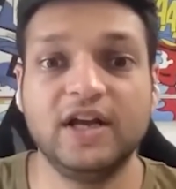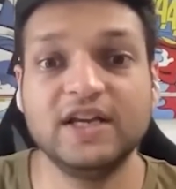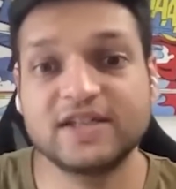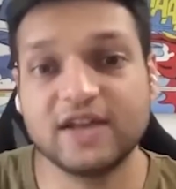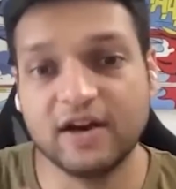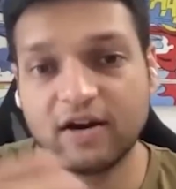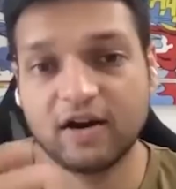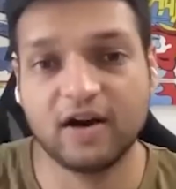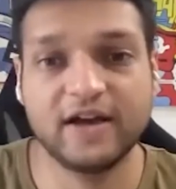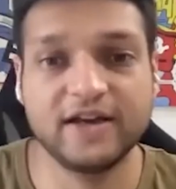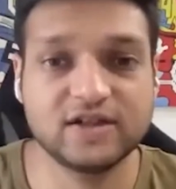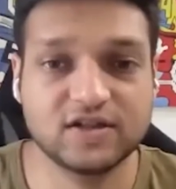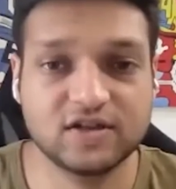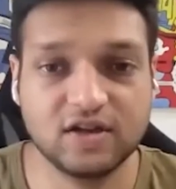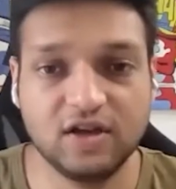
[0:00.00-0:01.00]

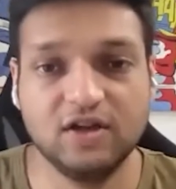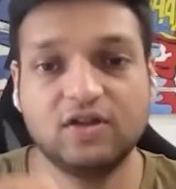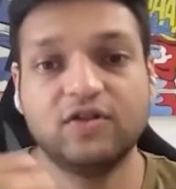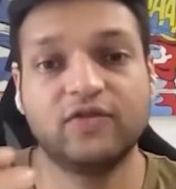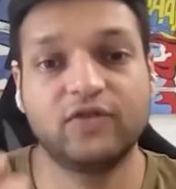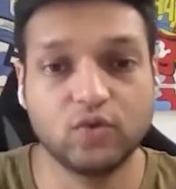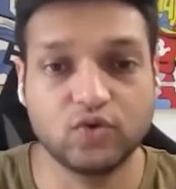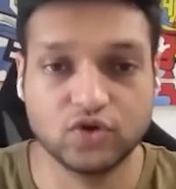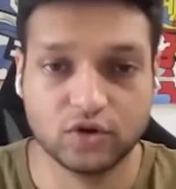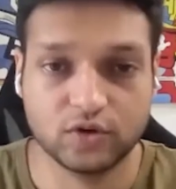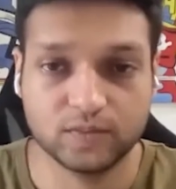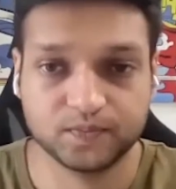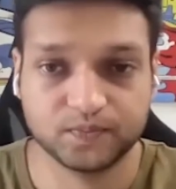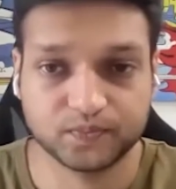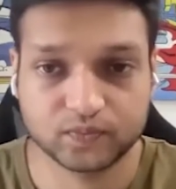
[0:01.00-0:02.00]
decentralized in the future.